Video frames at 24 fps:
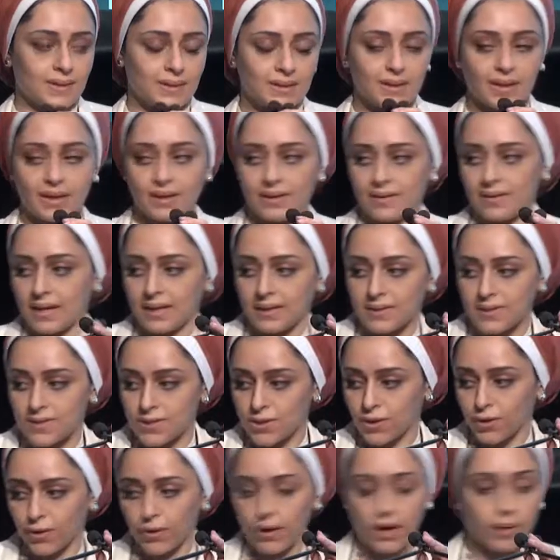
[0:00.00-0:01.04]
Okay, thanks.
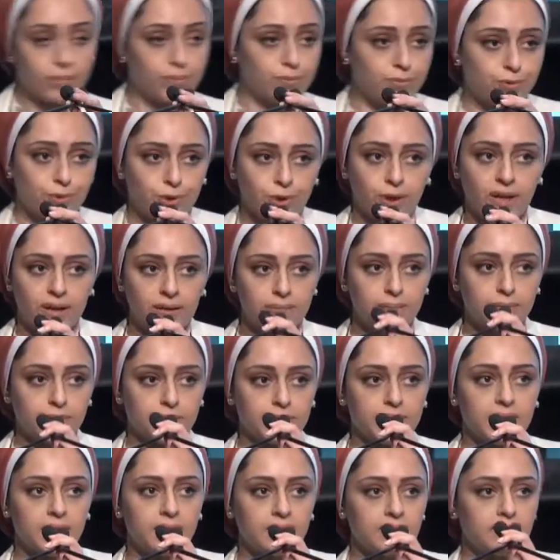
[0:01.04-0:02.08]
So I'm Roya
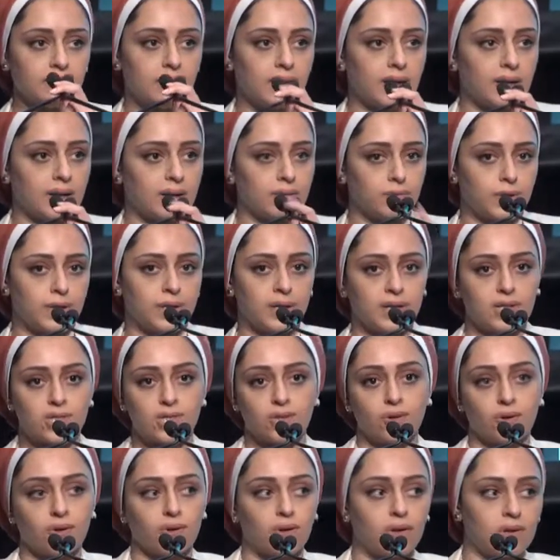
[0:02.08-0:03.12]
Marie,
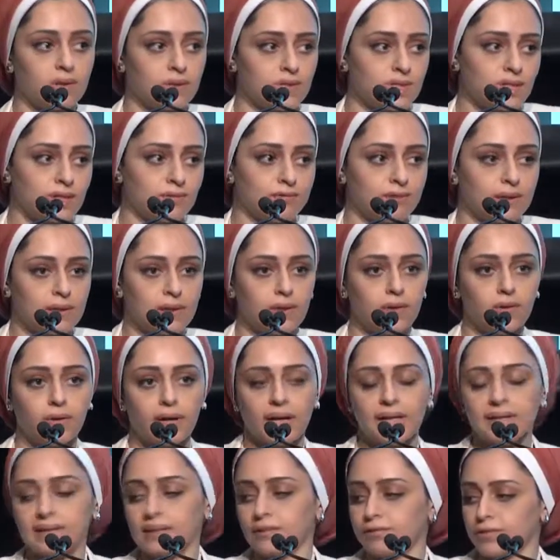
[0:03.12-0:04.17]
Radiation Oncology Fellow
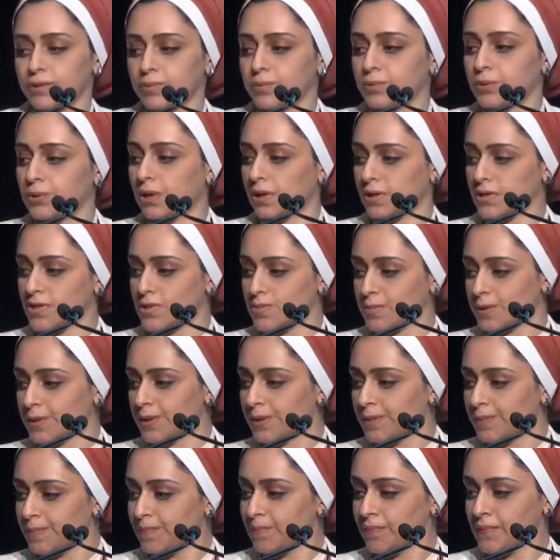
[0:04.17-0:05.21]
at Liverpool
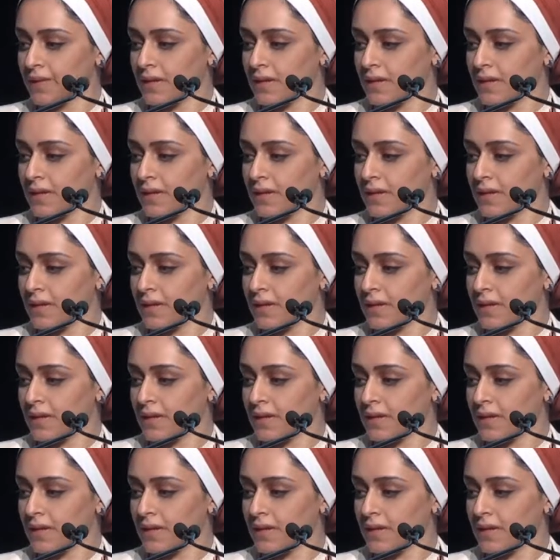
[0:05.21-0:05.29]
Hospital.